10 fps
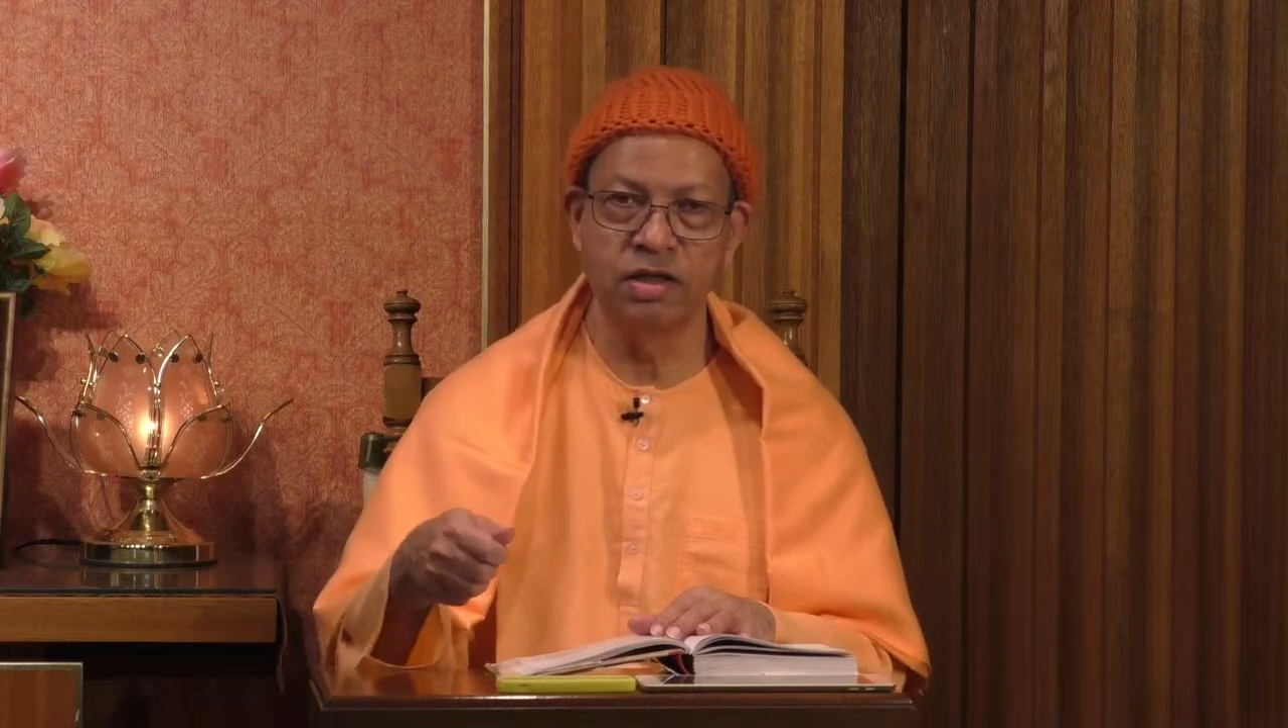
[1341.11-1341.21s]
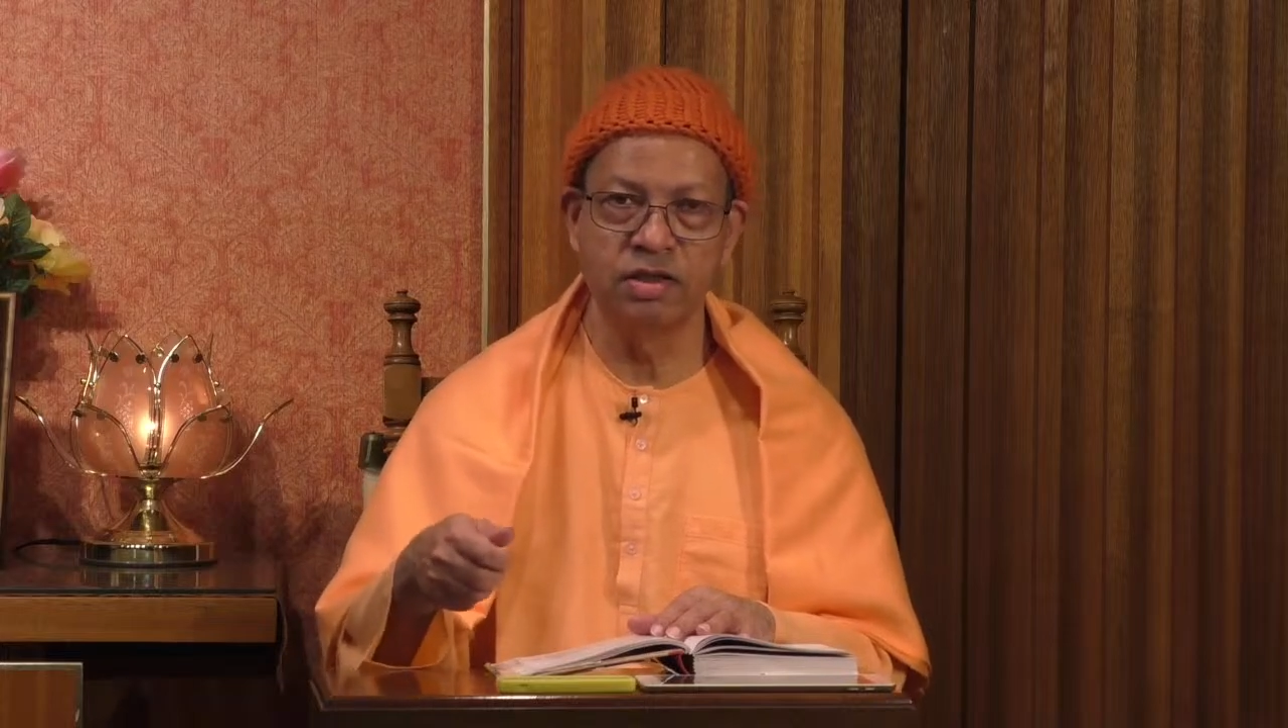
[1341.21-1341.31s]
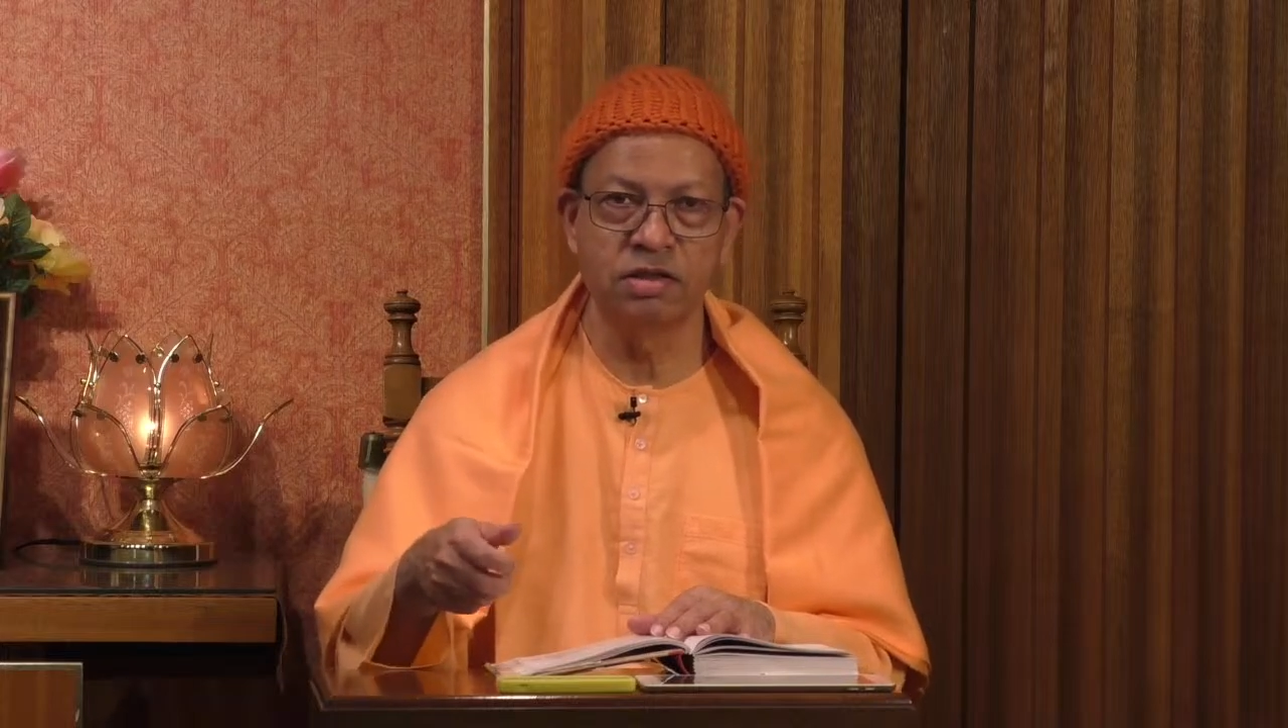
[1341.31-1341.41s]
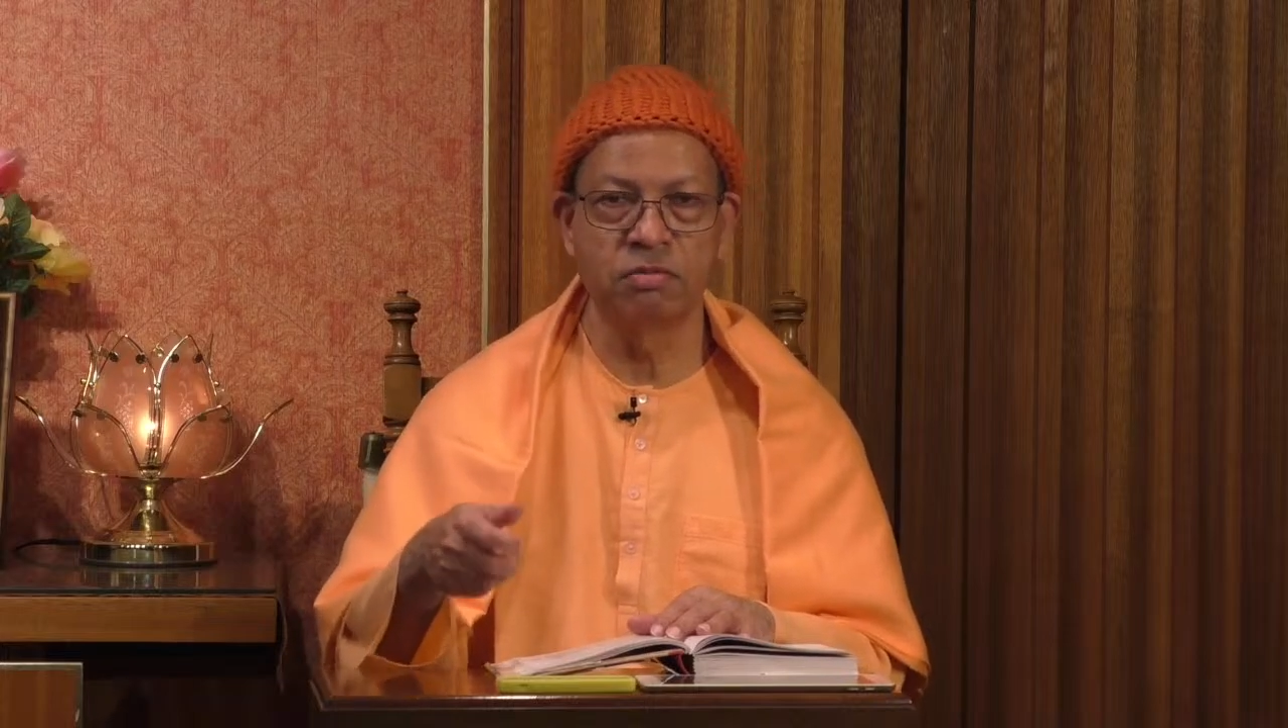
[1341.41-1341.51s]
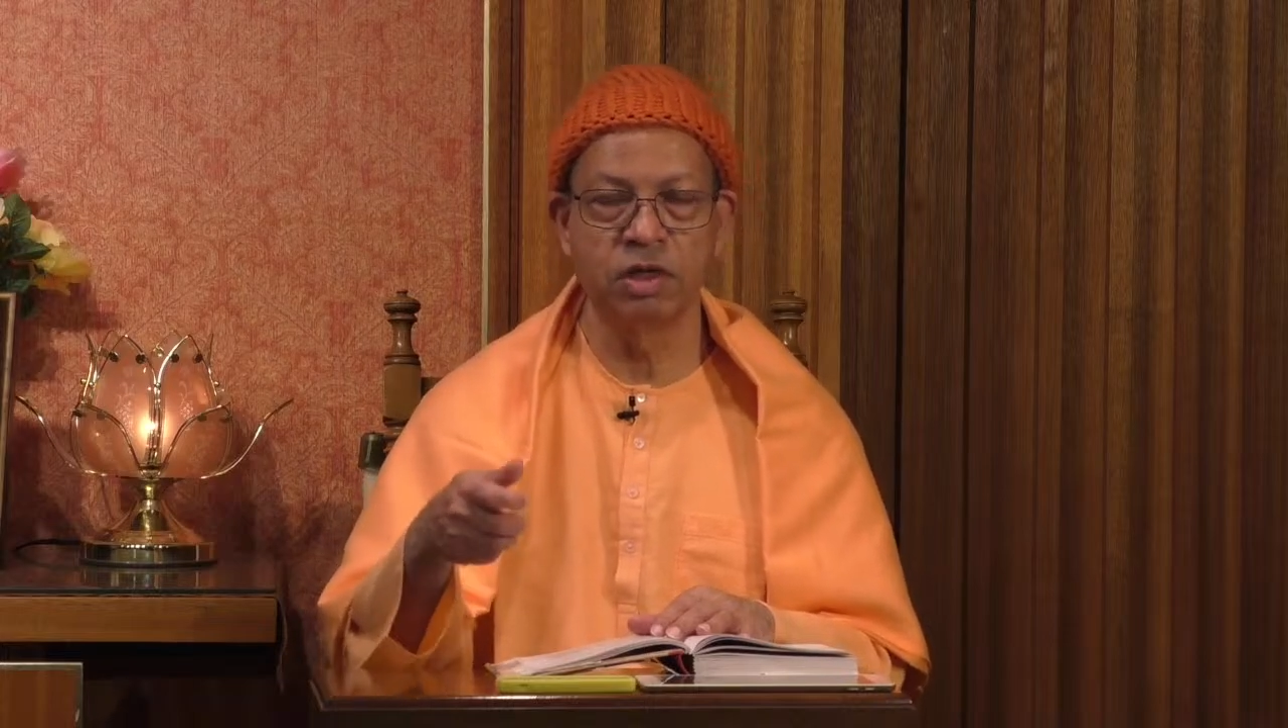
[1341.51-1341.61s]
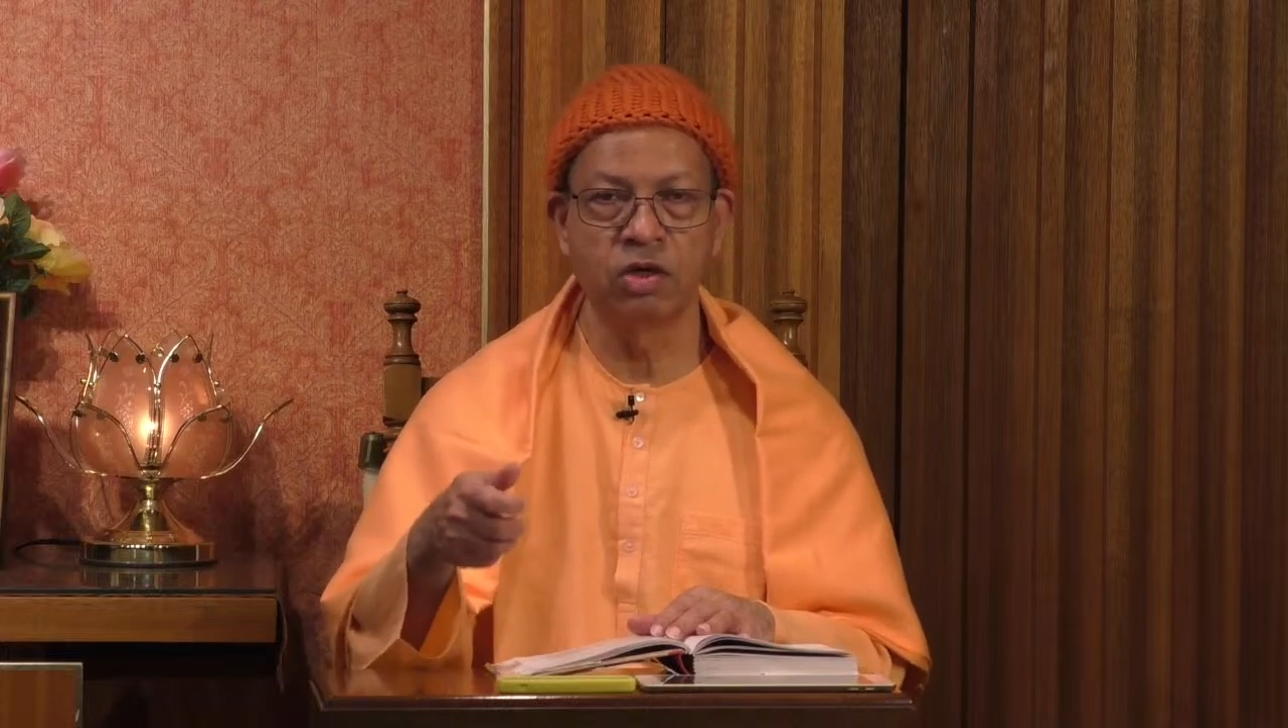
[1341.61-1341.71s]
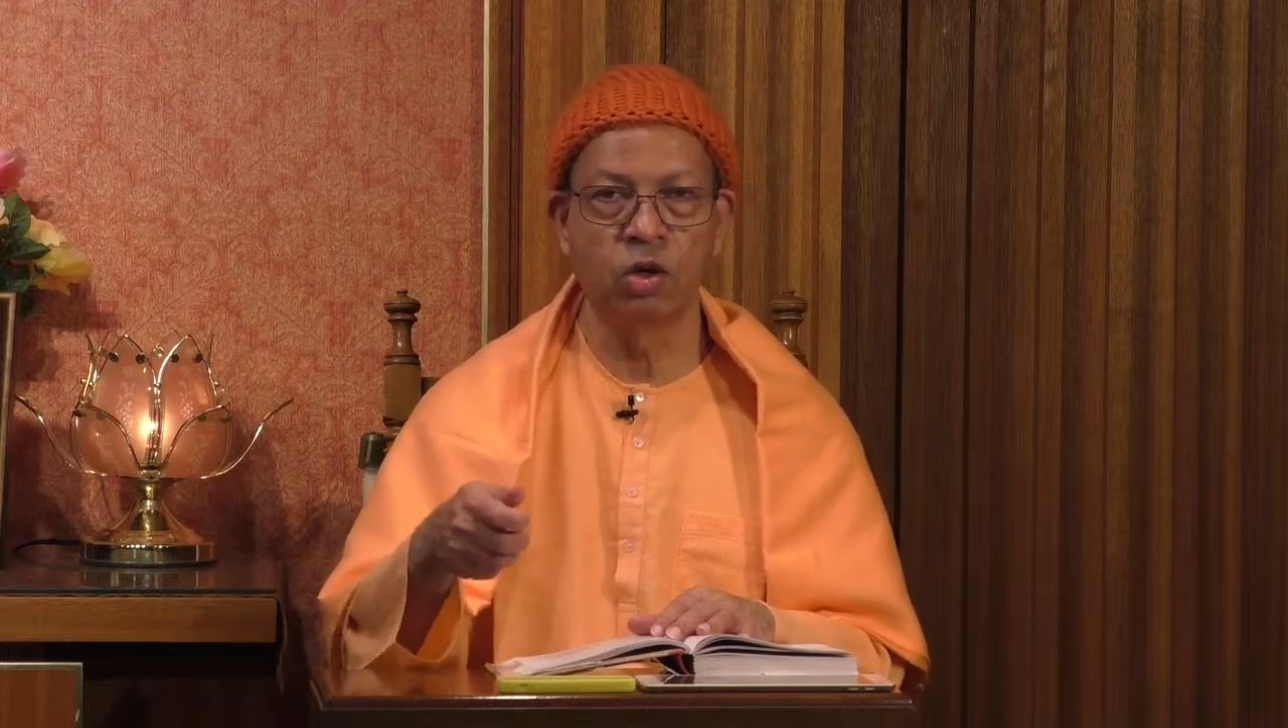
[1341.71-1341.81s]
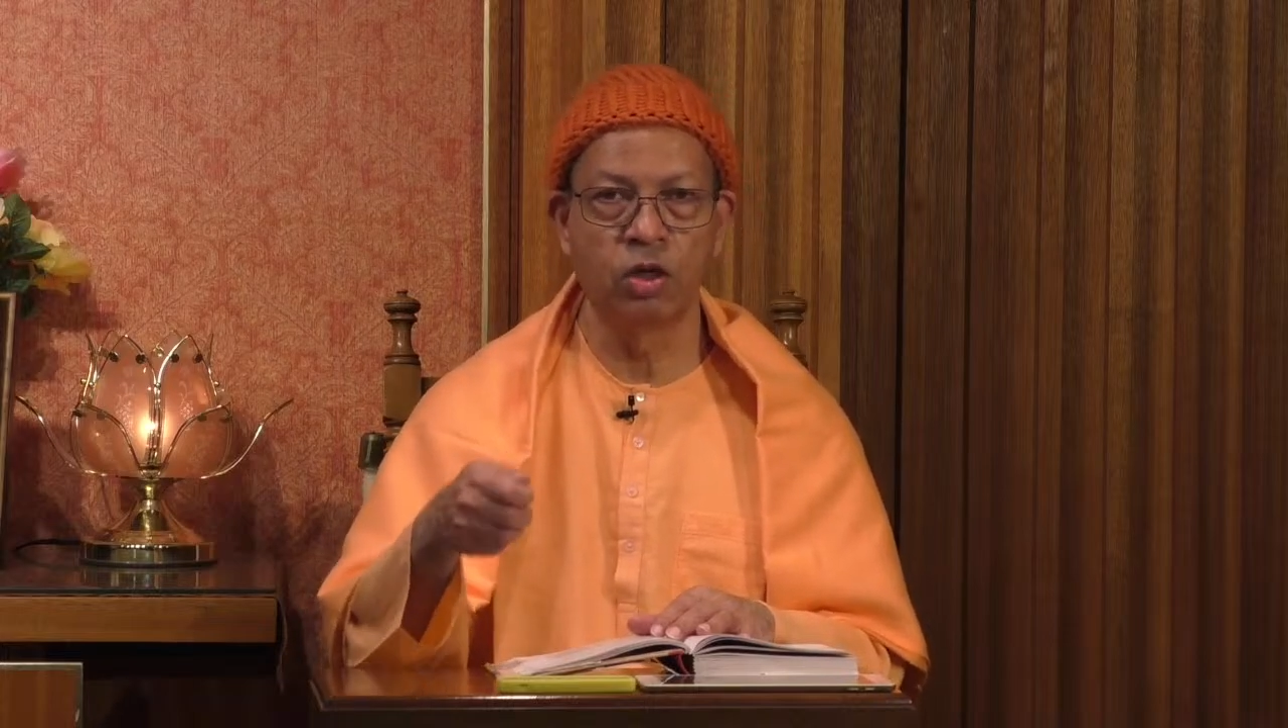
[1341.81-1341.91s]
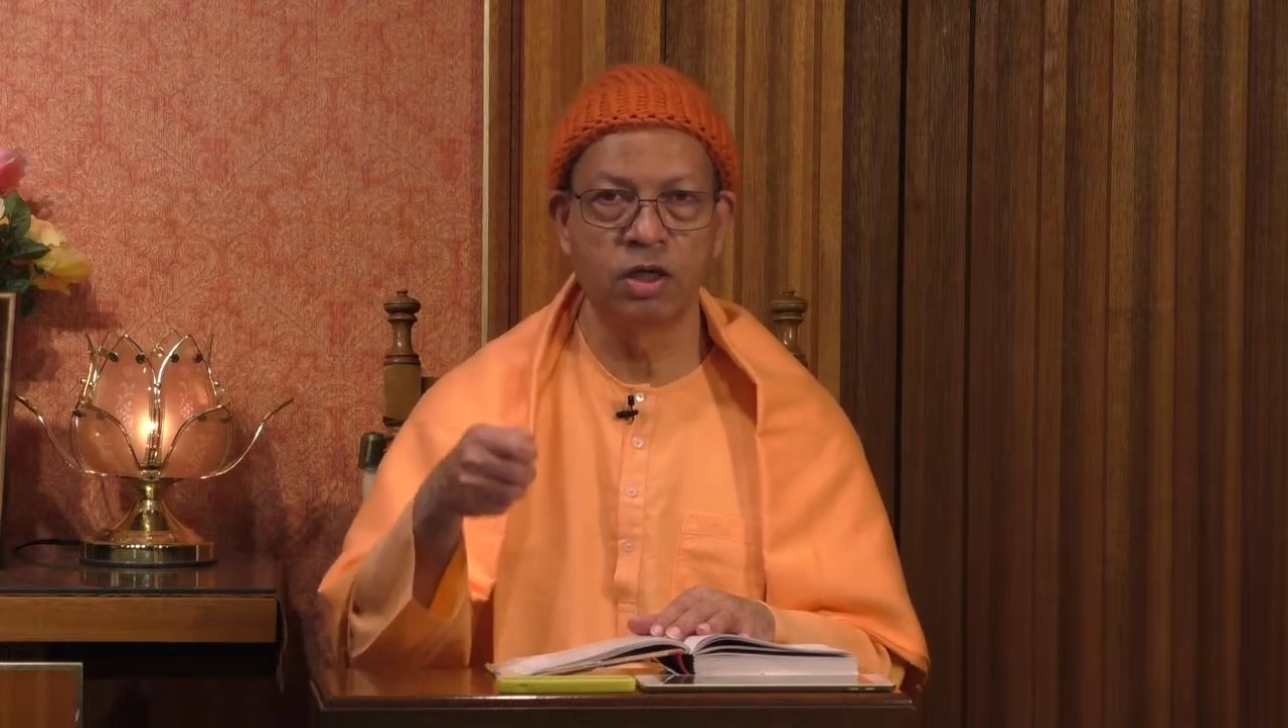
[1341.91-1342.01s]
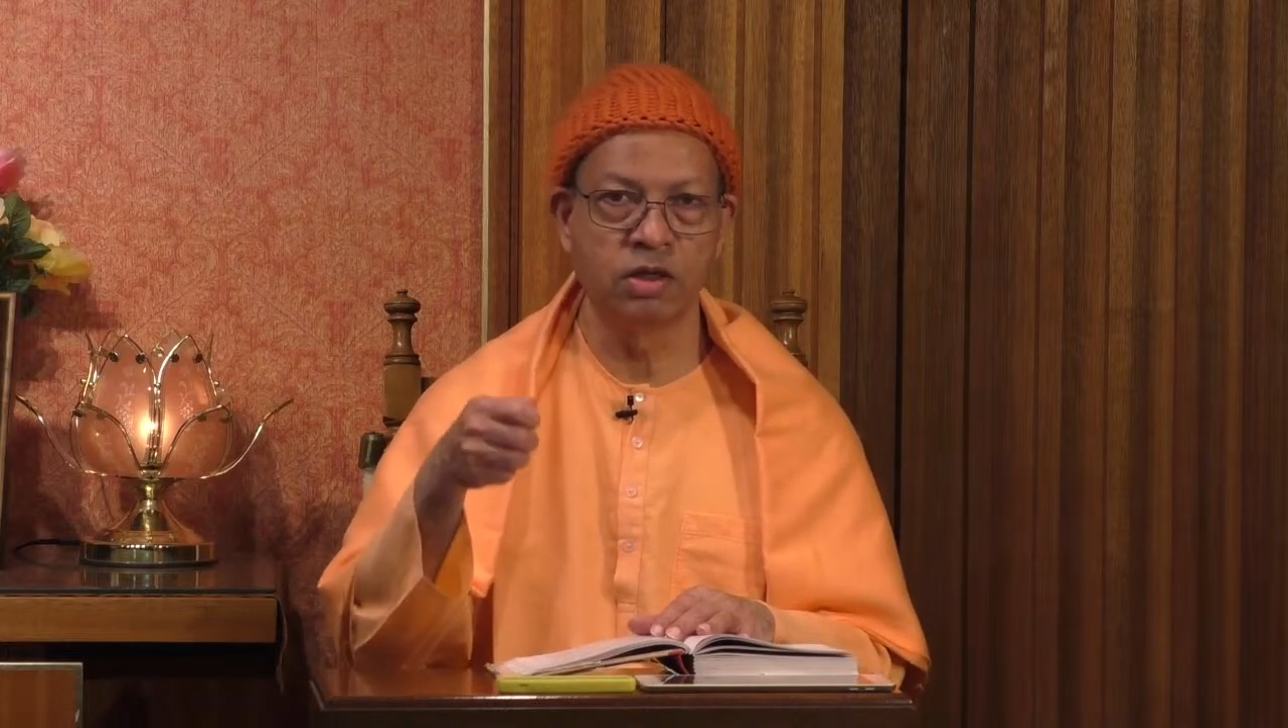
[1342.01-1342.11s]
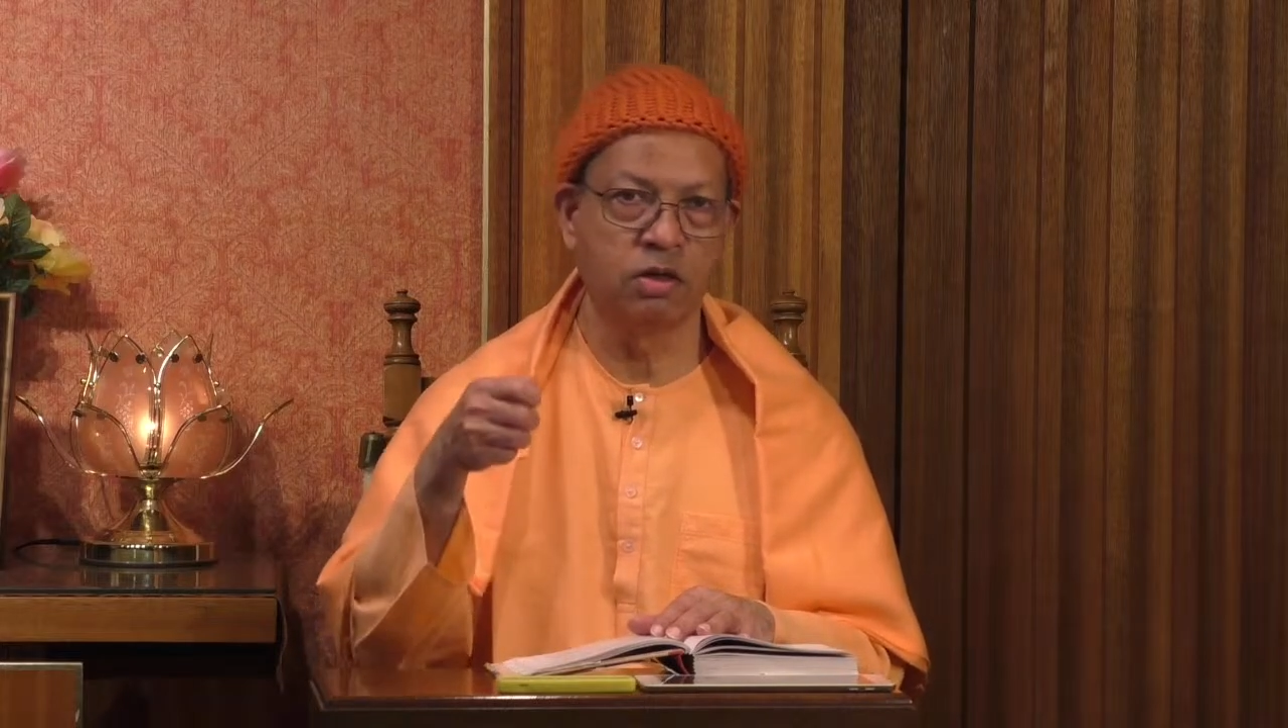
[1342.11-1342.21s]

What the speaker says: It's something called a